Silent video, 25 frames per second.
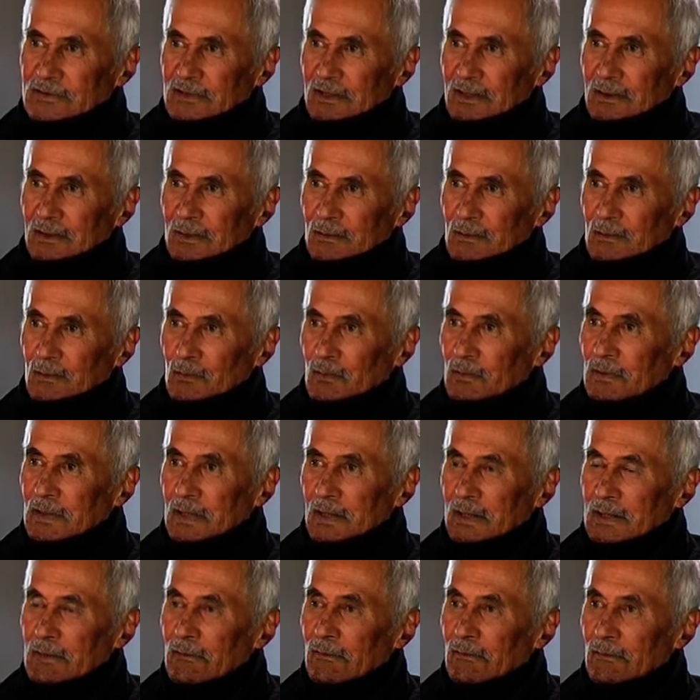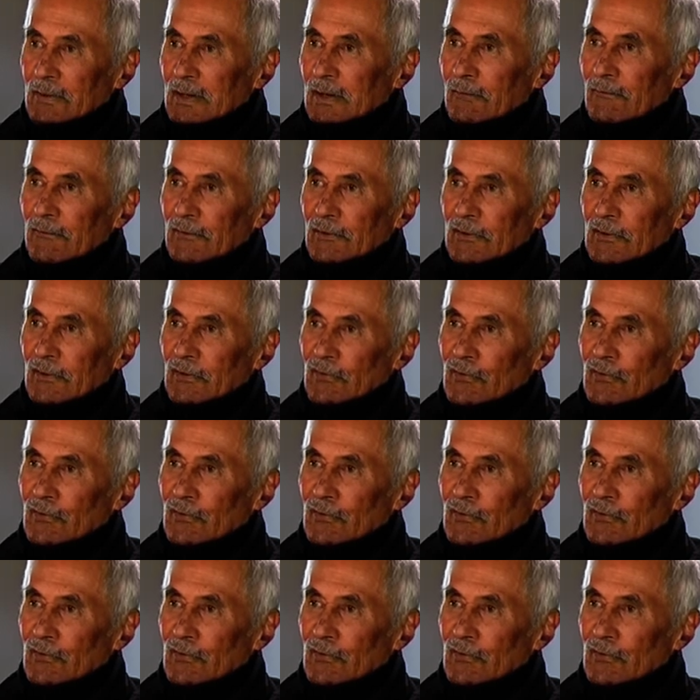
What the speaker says: I never even given it a